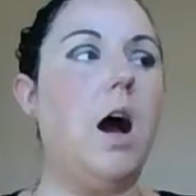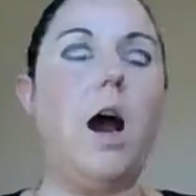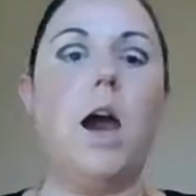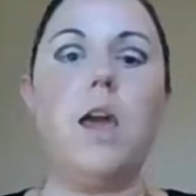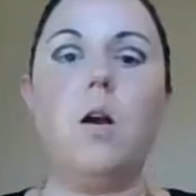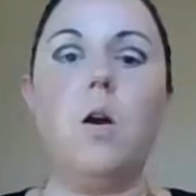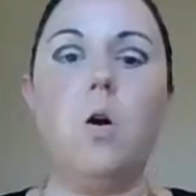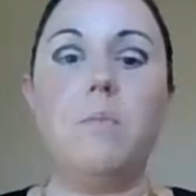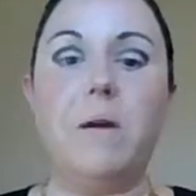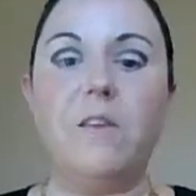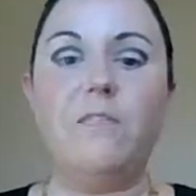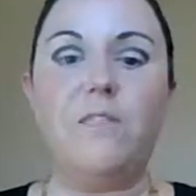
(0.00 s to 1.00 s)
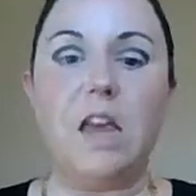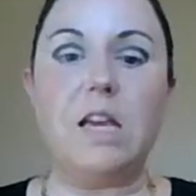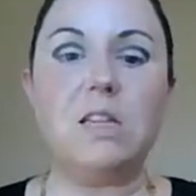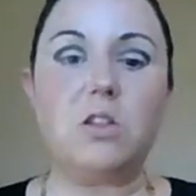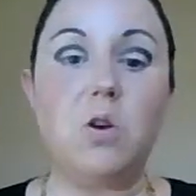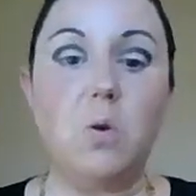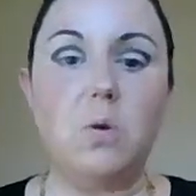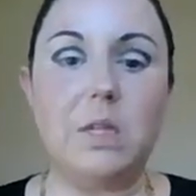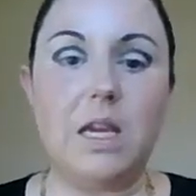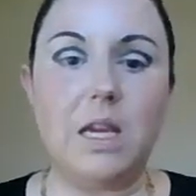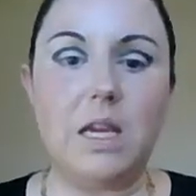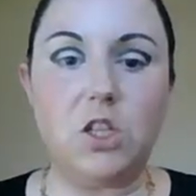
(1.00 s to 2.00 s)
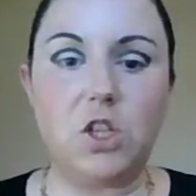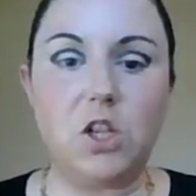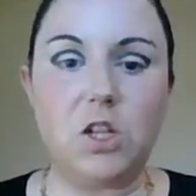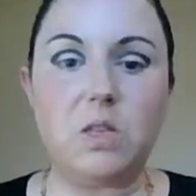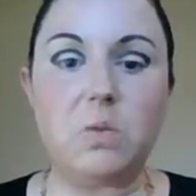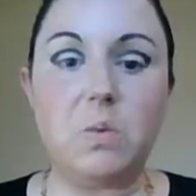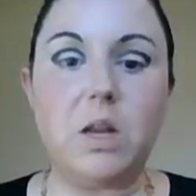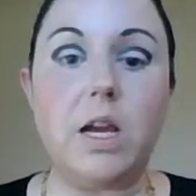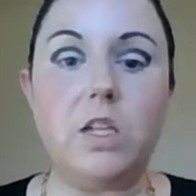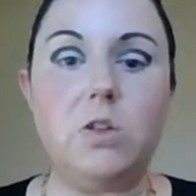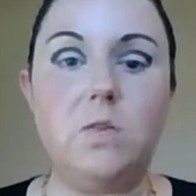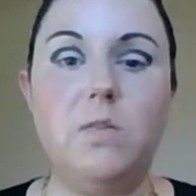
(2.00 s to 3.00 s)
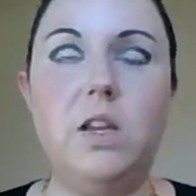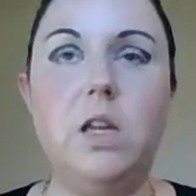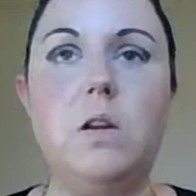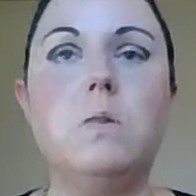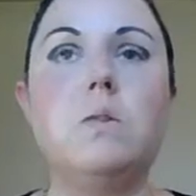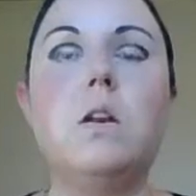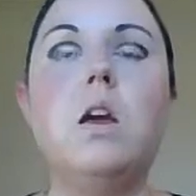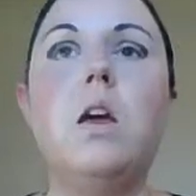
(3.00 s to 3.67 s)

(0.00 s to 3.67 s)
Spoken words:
My face only itches when I do videos,